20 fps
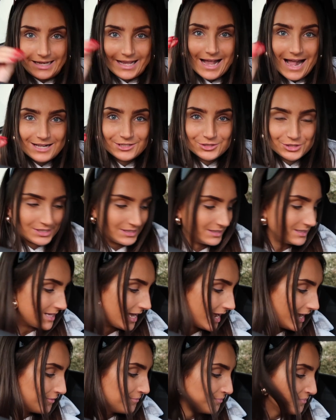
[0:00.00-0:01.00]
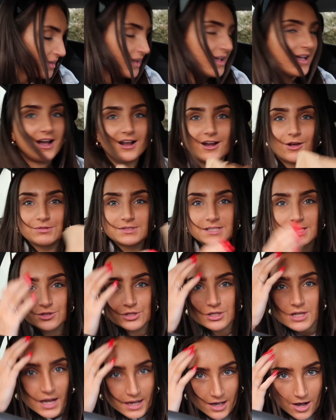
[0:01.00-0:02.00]
like actually insane. And I was
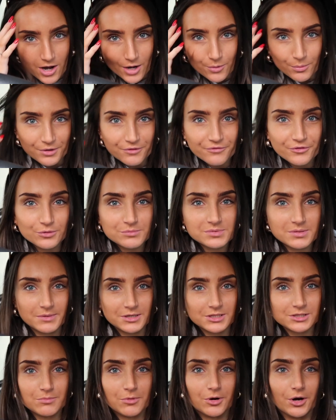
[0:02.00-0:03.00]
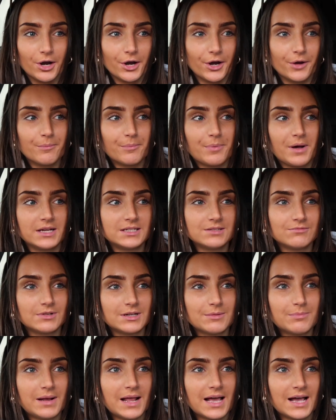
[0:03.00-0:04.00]
literally like, oh, I want to film something tomorrow, but I didn't
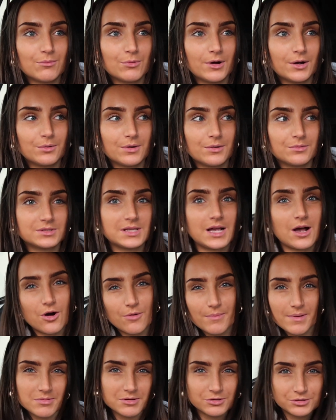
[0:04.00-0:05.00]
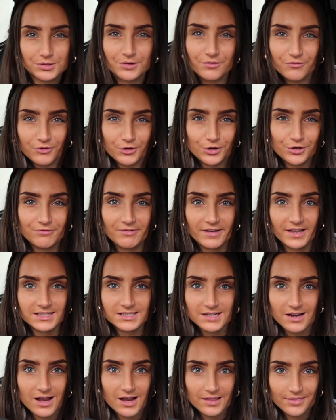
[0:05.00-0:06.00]
really plan what I was like, oh, maybe I'll do a food
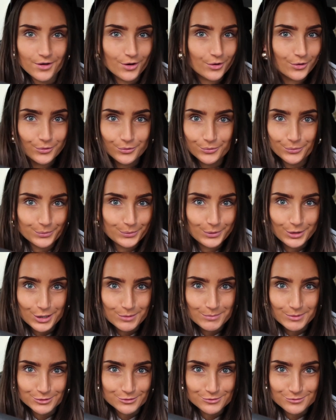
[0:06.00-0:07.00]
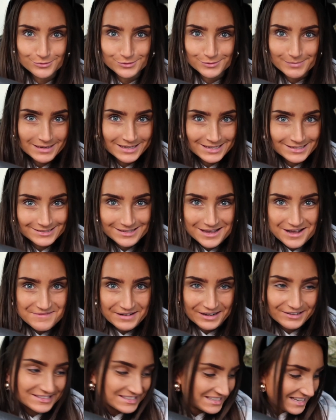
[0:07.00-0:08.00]
vid. And the whole new McDonald's menu's come
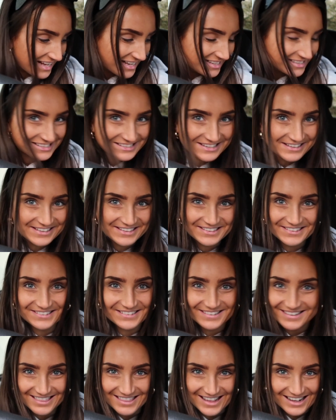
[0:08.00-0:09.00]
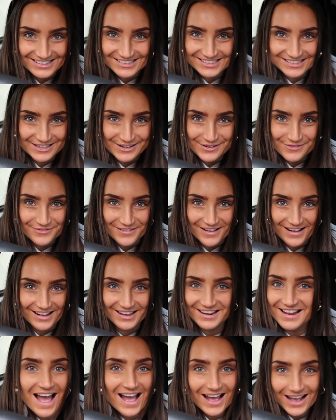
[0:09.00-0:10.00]
out today, so that's so
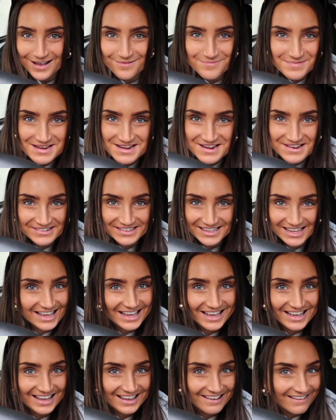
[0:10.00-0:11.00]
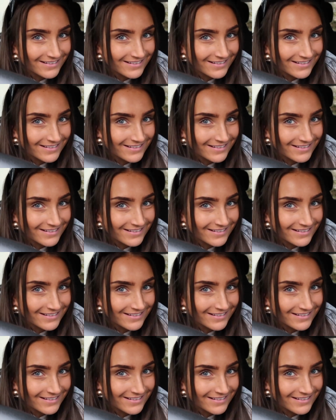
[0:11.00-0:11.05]
fun. Happy New Year.